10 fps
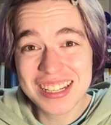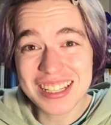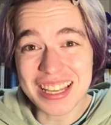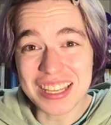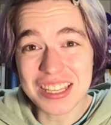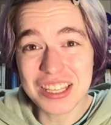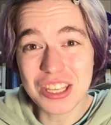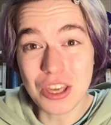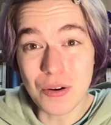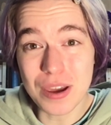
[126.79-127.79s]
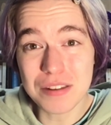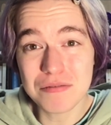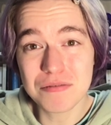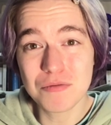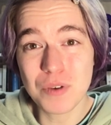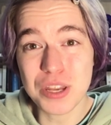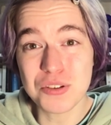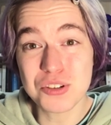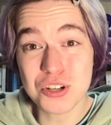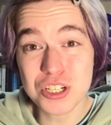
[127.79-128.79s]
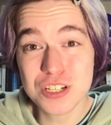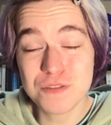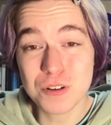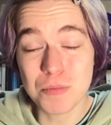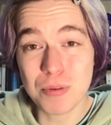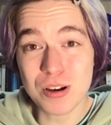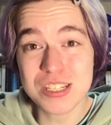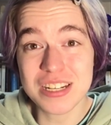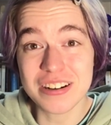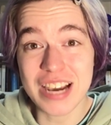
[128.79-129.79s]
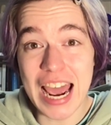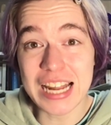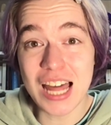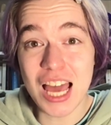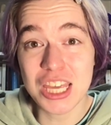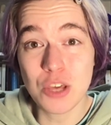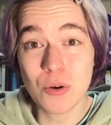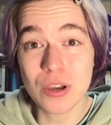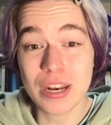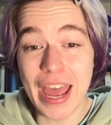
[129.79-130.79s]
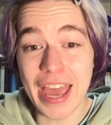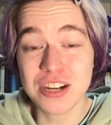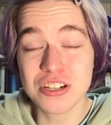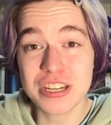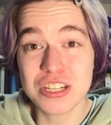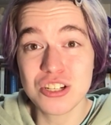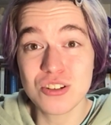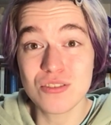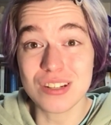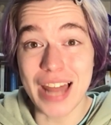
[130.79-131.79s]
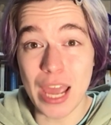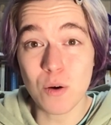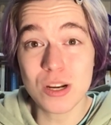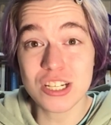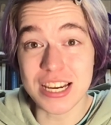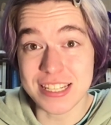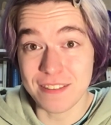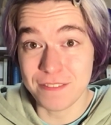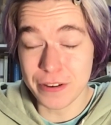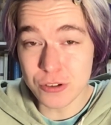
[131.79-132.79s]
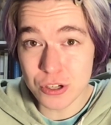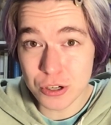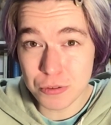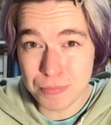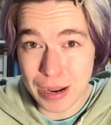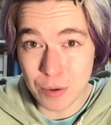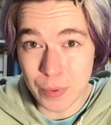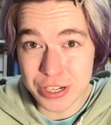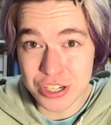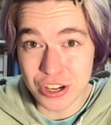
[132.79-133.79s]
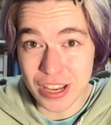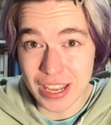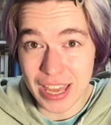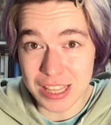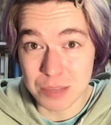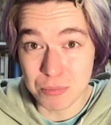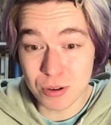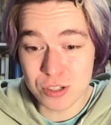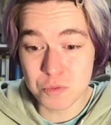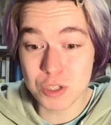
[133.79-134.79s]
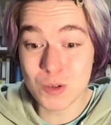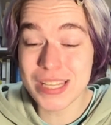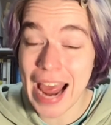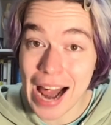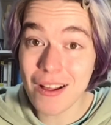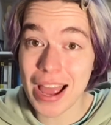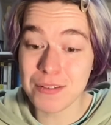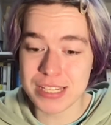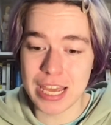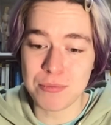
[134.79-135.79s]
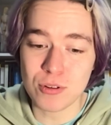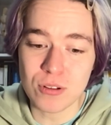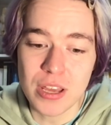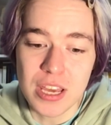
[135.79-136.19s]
Like, you can, when you search for books in their catalog, you can actually choose language as a filter by which you can get the books, which was how I was able